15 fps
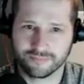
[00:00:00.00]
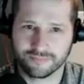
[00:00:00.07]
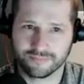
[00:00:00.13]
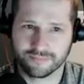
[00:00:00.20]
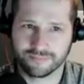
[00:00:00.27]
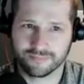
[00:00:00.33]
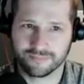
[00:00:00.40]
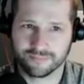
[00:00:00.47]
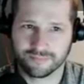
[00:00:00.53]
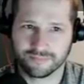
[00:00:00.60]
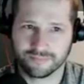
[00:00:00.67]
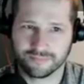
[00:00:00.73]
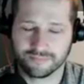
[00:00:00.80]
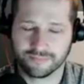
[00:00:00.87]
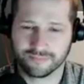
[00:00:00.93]

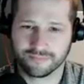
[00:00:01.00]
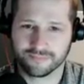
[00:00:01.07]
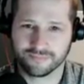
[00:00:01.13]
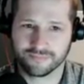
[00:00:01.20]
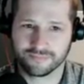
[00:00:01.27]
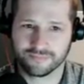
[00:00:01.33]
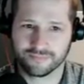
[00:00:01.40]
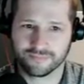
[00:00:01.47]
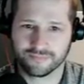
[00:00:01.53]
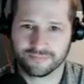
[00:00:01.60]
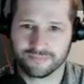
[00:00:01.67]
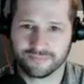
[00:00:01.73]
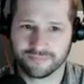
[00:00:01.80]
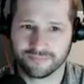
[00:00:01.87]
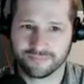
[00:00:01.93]

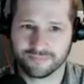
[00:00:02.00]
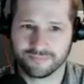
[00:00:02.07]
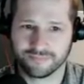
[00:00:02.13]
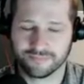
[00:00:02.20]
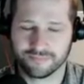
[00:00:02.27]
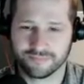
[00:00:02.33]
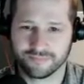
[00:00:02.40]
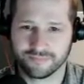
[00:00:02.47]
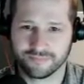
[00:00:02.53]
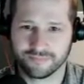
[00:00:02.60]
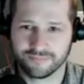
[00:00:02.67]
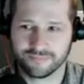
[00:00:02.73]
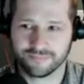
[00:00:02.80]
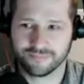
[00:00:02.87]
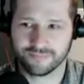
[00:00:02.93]

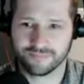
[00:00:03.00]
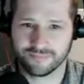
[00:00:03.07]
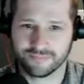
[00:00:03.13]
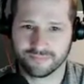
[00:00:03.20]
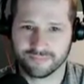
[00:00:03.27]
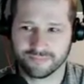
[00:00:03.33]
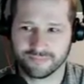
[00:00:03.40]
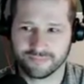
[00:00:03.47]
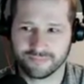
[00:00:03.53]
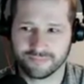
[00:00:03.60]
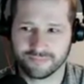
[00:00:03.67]
No words are spoken by the person on screen.